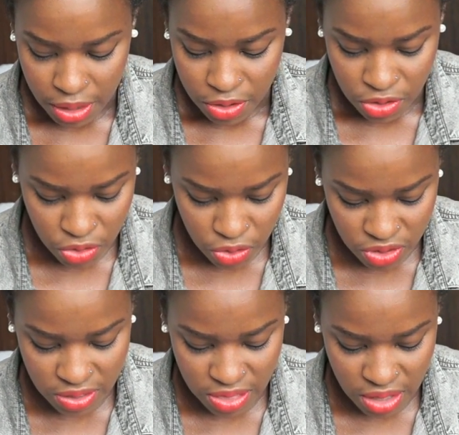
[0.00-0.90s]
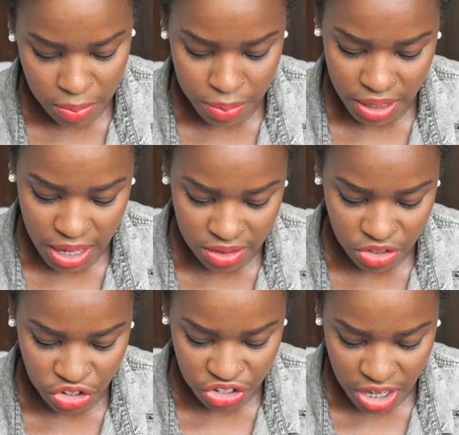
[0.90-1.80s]
Susan then began
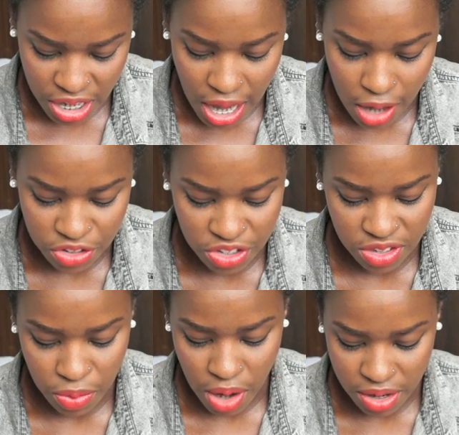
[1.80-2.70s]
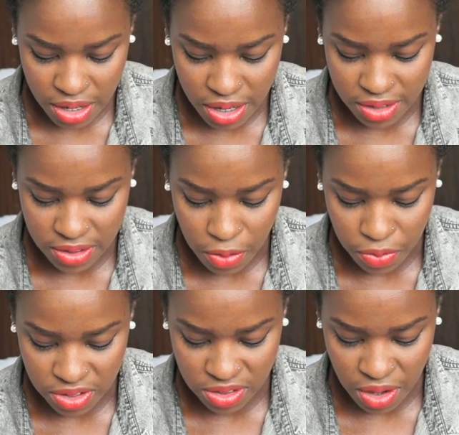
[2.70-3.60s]
to share how she surrounded herself
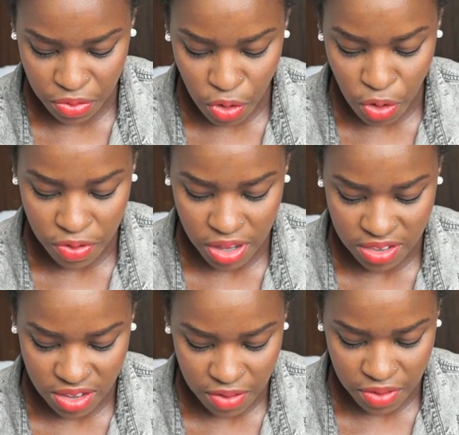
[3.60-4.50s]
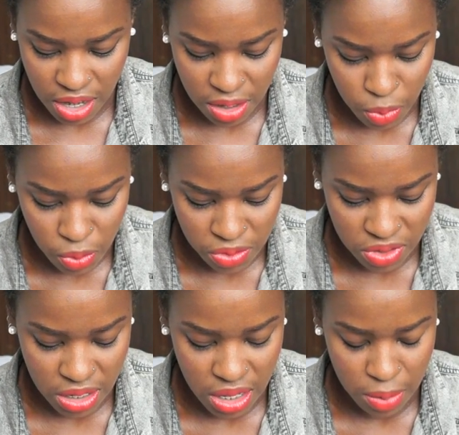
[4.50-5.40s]
with several of her stuffed animals
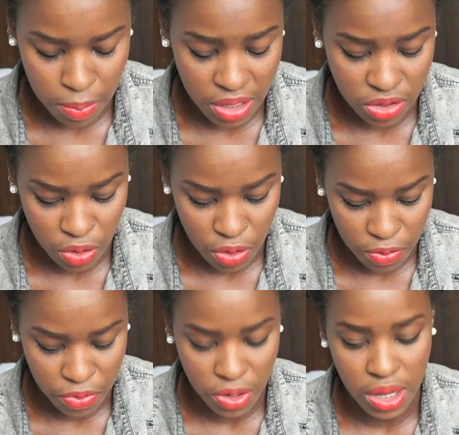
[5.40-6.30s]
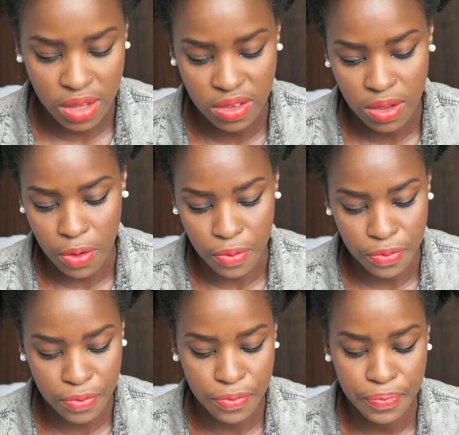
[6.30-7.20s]
in her bed to comfort
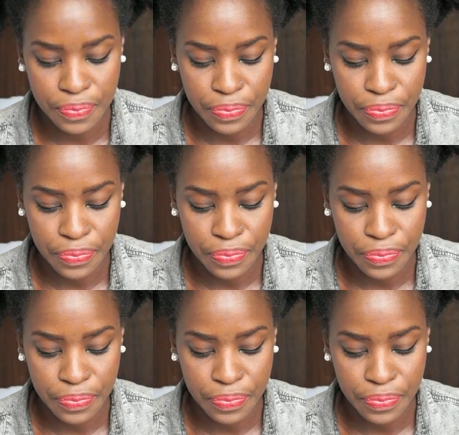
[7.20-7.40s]
herself.